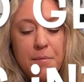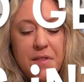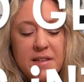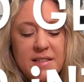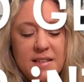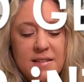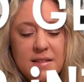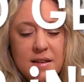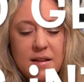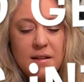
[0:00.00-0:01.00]
This
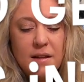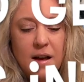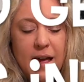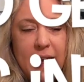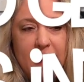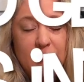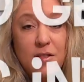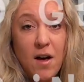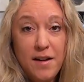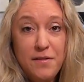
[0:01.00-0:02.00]
is a
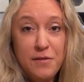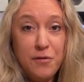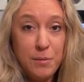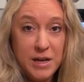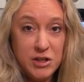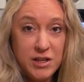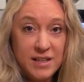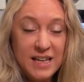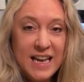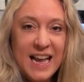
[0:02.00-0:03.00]
lot of
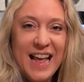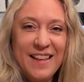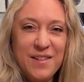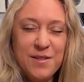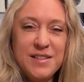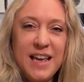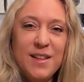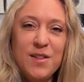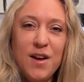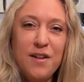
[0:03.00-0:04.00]
information, and there's a
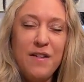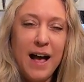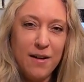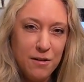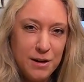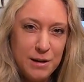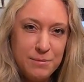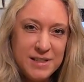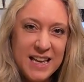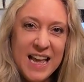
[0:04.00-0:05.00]
lot of
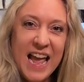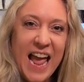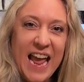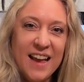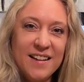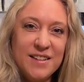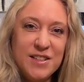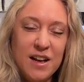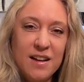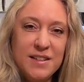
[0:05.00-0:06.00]
acronyms
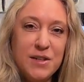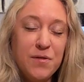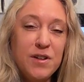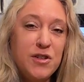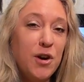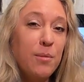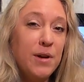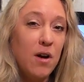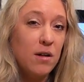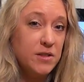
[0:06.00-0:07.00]
and different
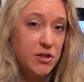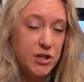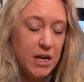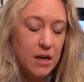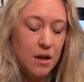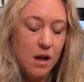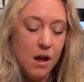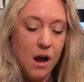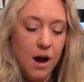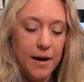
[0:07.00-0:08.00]
terminology
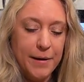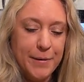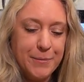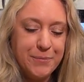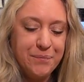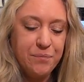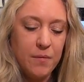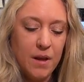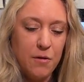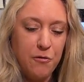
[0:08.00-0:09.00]

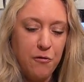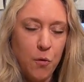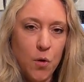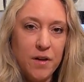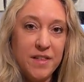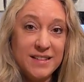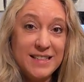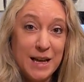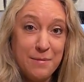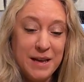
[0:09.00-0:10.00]
for this
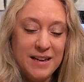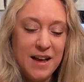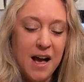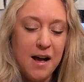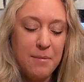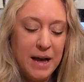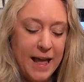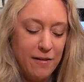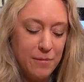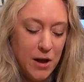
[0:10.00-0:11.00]
segment. I
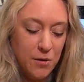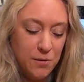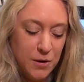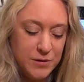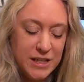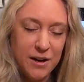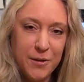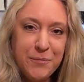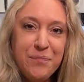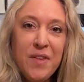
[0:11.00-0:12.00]
have my own notes
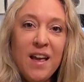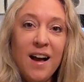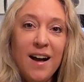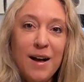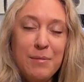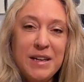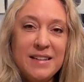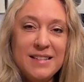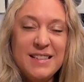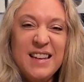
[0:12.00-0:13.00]
here
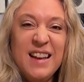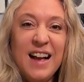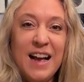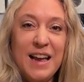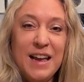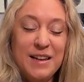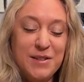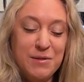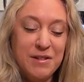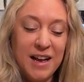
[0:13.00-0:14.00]
because I
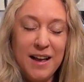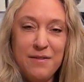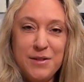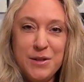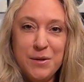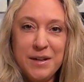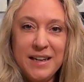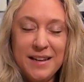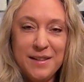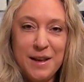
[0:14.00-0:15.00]
do not have a
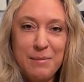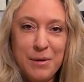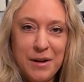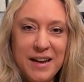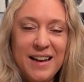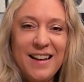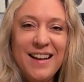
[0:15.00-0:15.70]
degree in library